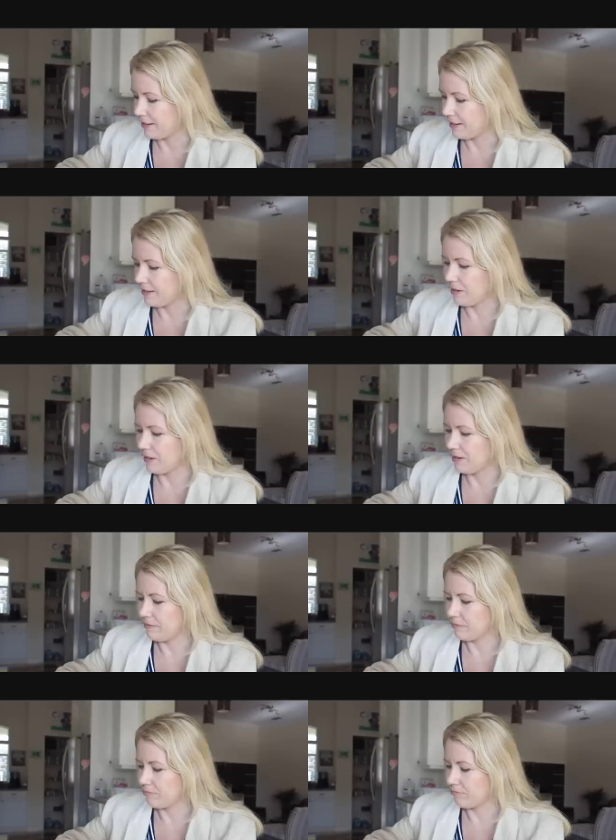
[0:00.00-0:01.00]

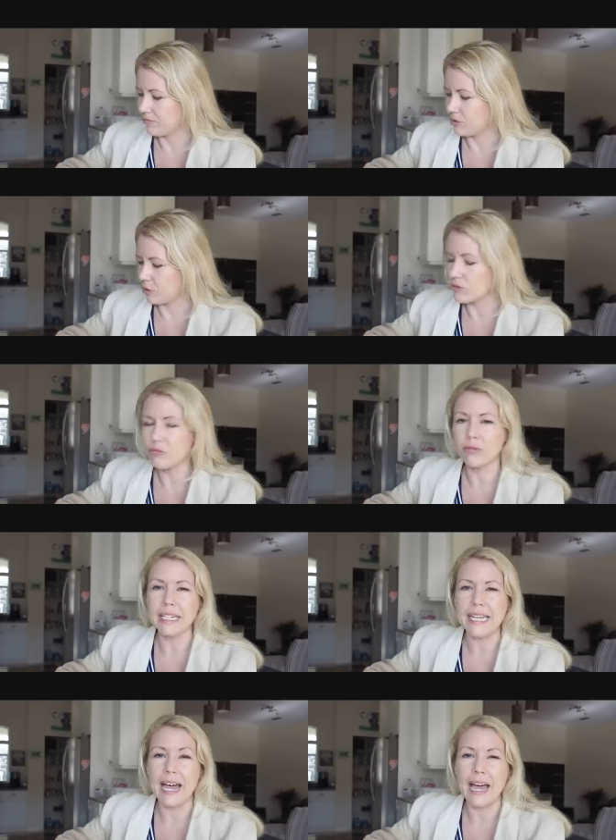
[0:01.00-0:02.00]
Um, don't
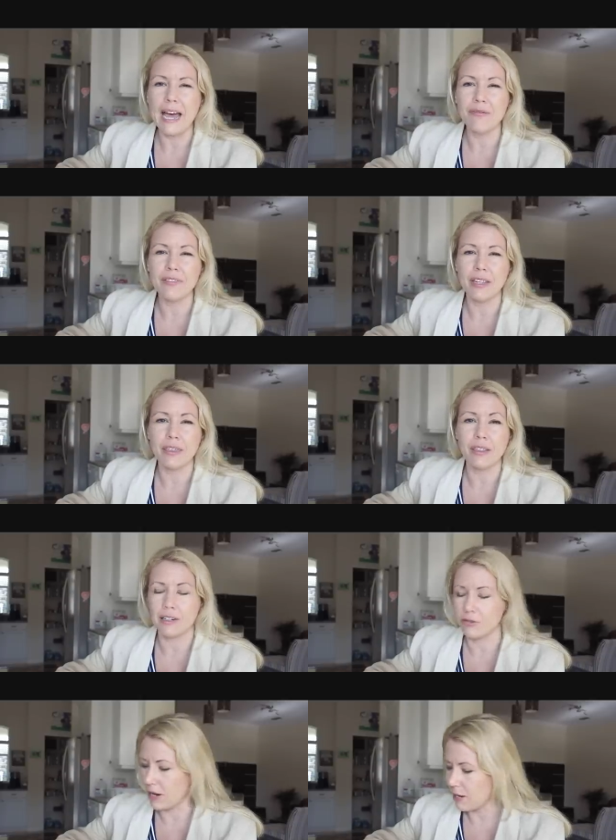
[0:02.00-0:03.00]
really have yet the
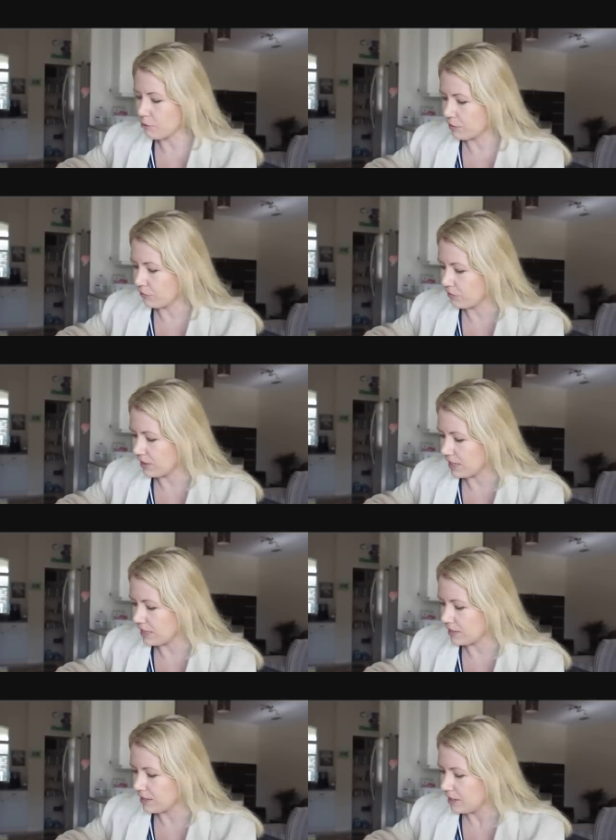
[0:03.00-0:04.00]
crow's
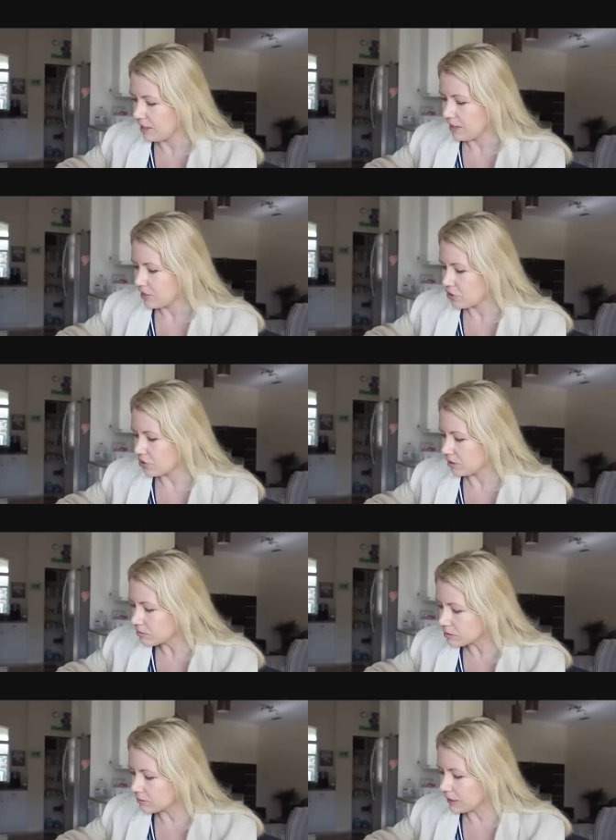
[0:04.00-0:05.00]
feet,
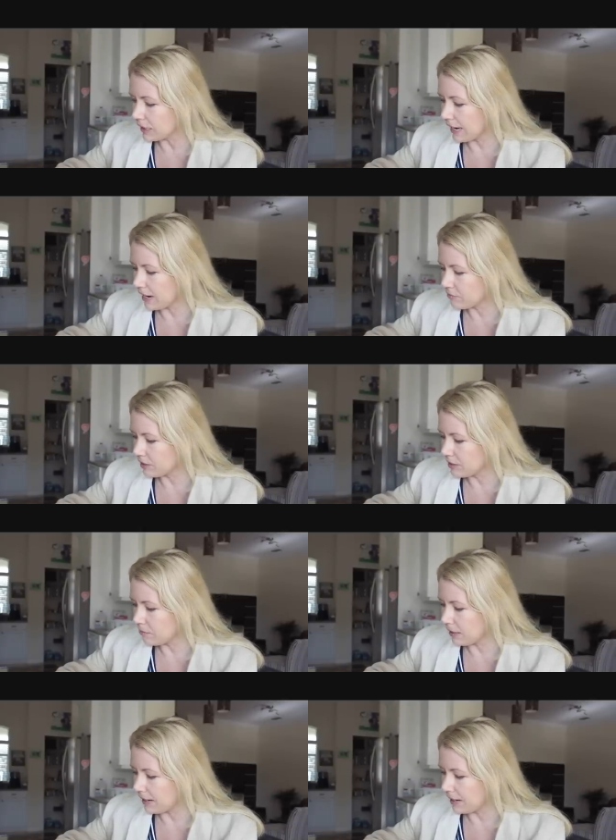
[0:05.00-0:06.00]
don't really have
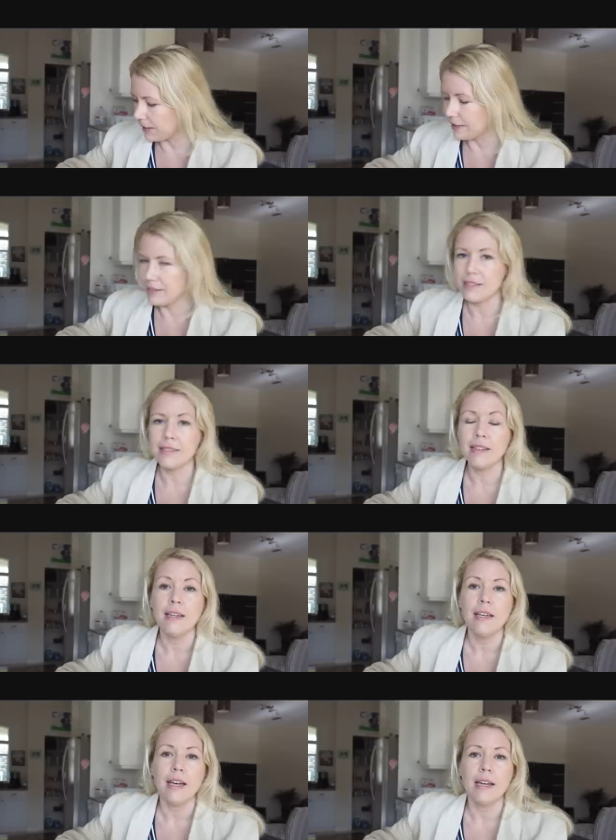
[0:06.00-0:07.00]
lip lines.
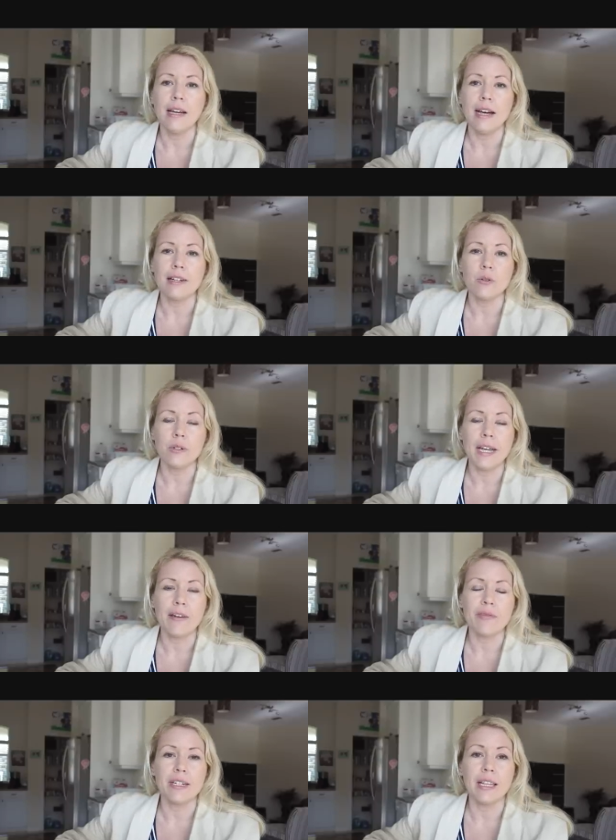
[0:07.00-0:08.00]
I don't
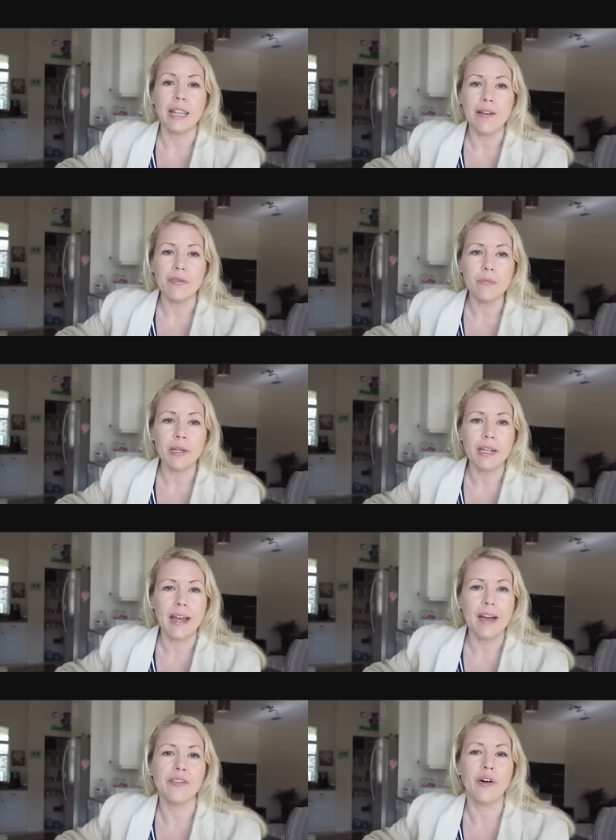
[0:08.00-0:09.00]
have an 11, but I
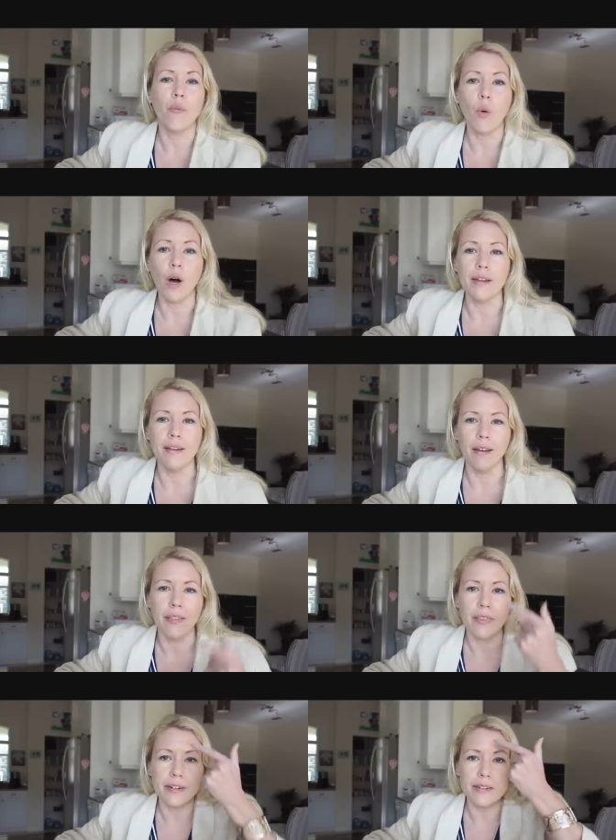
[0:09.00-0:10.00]
have a
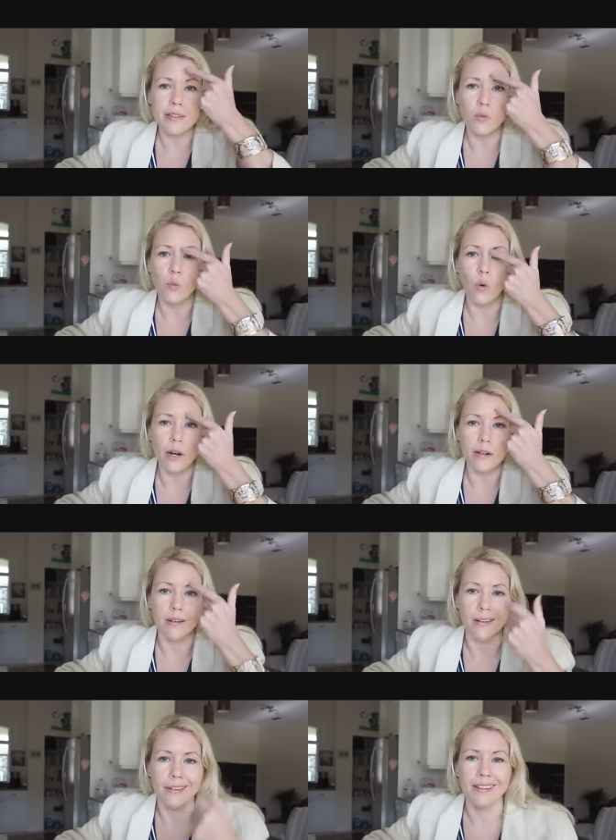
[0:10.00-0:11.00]
1. There is a
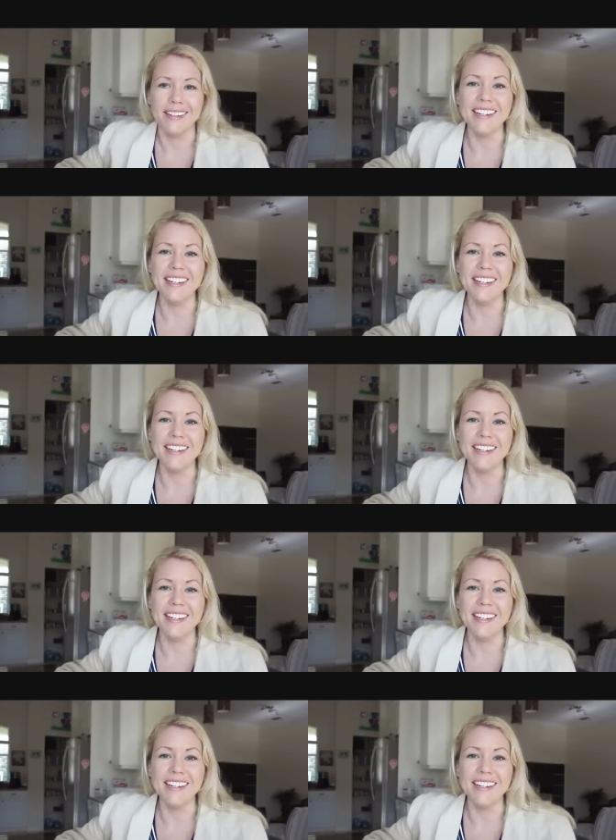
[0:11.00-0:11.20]
1.